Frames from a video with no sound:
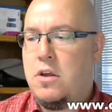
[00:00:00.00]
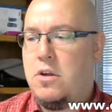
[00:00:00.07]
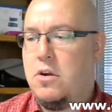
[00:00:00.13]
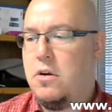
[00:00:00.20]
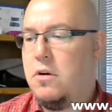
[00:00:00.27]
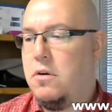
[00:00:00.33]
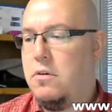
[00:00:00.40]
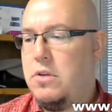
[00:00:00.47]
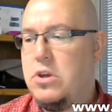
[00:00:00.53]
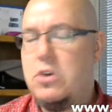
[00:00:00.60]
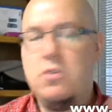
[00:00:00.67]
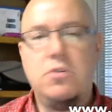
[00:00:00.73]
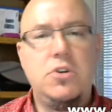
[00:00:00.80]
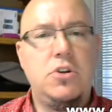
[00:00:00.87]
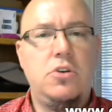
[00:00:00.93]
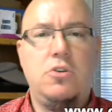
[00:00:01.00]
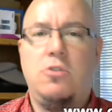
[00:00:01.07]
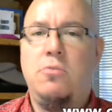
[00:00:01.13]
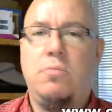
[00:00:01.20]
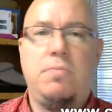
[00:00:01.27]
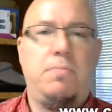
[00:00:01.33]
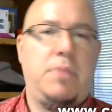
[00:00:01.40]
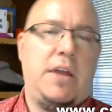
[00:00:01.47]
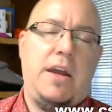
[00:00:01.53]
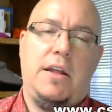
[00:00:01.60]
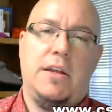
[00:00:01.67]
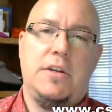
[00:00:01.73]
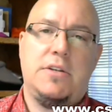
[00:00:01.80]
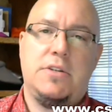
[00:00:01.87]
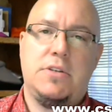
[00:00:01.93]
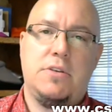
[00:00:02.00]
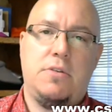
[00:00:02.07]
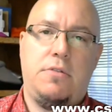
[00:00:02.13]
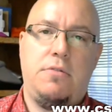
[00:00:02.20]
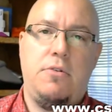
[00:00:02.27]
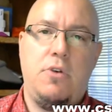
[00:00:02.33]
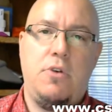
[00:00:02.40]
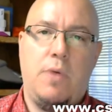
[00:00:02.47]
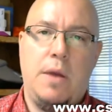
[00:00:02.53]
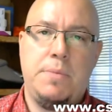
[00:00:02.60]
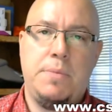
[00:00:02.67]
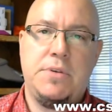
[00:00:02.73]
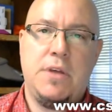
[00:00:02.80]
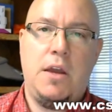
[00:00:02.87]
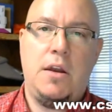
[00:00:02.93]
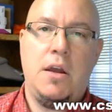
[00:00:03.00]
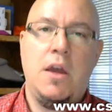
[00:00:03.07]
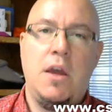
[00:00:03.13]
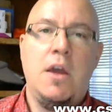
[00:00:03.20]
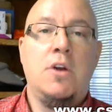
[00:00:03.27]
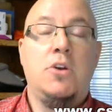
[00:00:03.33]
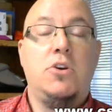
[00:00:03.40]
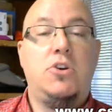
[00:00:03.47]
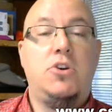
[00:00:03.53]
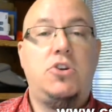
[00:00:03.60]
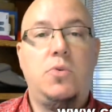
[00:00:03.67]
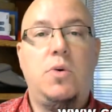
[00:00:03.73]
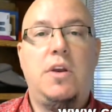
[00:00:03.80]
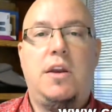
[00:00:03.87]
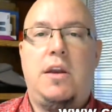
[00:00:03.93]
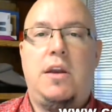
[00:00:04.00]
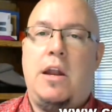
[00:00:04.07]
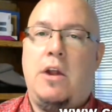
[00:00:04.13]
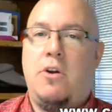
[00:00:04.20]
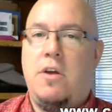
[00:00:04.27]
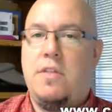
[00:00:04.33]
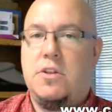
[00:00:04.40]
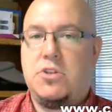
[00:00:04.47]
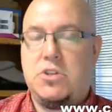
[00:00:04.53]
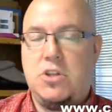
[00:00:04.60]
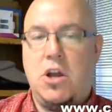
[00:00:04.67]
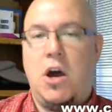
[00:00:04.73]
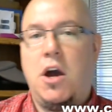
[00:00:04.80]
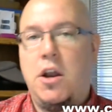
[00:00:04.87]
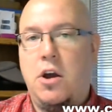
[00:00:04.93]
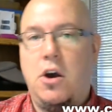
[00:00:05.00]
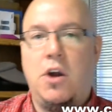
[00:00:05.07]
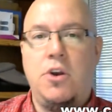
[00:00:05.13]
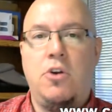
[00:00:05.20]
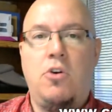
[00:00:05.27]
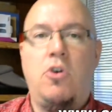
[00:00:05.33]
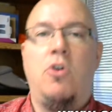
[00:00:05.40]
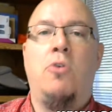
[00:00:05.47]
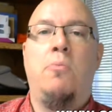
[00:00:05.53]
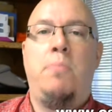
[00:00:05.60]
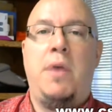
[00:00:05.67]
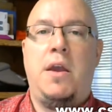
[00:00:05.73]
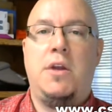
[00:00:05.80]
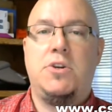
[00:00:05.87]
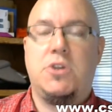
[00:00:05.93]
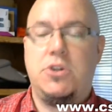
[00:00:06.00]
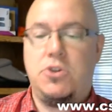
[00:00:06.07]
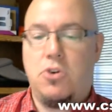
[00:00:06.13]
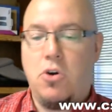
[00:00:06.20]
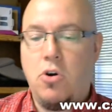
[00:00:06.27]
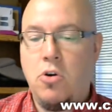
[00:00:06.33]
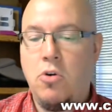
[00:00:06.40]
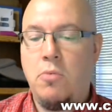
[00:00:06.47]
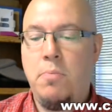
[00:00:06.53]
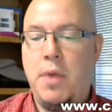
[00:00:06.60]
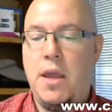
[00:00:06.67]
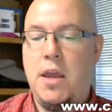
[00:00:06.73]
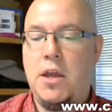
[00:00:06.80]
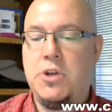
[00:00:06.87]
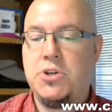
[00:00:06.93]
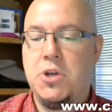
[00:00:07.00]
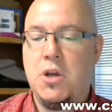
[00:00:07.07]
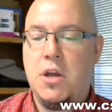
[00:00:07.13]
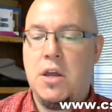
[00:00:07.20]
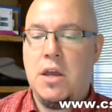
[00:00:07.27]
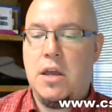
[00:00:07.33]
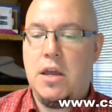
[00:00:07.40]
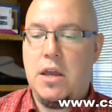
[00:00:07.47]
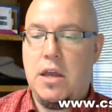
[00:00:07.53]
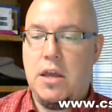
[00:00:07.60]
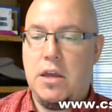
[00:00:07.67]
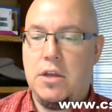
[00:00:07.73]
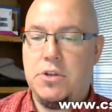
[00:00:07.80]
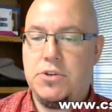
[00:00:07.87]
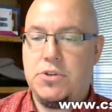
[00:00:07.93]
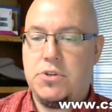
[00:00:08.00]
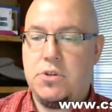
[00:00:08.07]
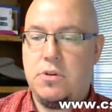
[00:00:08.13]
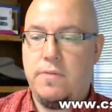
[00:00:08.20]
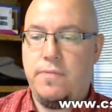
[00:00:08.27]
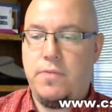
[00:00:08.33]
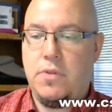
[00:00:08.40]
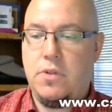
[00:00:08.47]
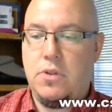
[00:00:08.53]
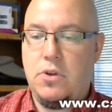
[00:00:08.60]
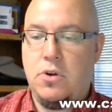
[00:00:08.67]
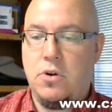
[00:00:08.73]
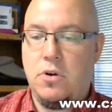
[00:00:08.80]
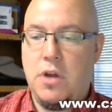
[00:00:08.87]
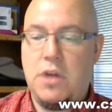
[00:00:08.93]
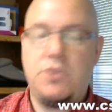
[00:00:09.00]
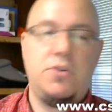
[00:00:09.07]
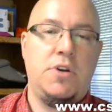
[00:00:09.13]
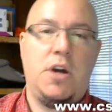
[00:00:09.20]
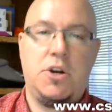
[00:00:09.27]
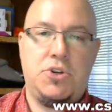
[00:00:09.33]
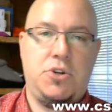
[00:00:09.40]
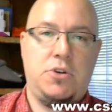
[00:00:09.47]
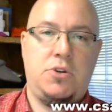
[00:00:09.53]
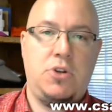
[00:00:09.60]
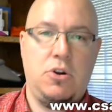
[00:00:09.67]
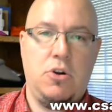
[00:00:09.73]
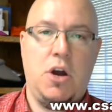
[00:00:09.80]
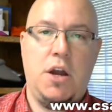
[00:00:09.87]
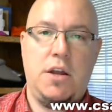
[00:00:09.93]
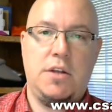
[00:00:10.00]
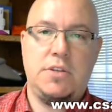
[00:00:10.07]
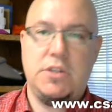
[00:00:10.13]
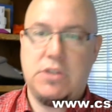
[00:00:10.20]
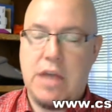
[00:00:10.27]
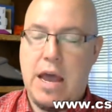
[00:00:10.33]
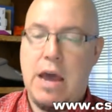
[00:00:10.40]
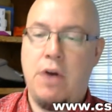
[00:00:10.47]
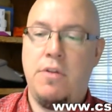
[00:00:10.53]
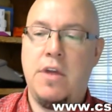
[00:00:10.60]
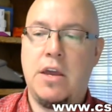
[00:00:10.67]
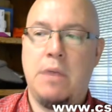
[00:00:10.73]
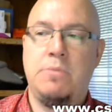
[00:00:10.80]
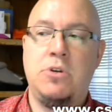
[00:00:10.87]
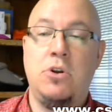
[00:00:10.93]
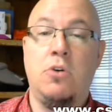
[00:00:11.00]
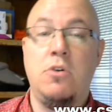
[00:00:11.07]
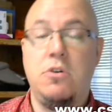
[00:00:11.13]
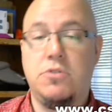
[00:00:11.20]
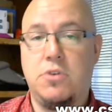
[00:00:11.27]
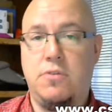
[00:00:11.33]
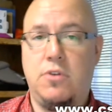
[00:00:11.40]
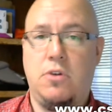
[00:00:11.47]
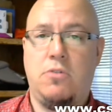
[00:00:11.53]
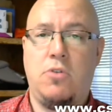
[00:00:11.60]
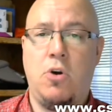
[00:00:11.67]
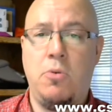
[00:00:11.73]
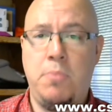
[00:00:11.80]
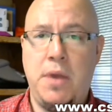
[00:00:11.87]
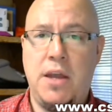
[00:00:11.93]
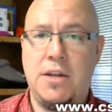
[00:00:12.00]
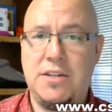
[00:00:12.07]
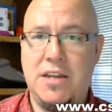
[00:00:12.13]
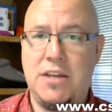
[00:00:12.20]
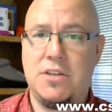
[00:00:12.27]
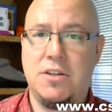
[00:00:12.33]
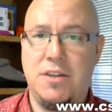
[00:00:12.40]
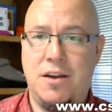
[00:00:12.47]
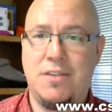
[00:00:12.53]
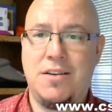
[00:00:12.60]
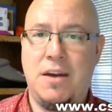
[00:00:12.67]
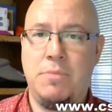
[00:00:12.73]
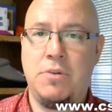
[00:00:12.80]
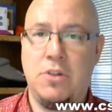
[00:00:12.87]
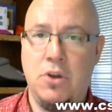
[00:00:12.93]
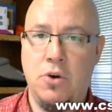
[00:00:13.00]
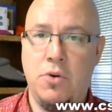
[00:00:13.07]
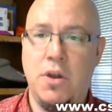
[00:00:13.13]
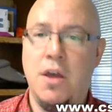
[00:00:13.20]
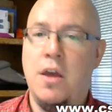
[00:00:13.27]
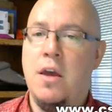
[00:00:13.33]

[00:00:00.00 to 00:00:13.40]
your YouTube playlists through your website, do it in an area that's not on your homepage, because your homepage is your introduction to your audience. It's how they come to know you. So if your homepage takes a long time to load,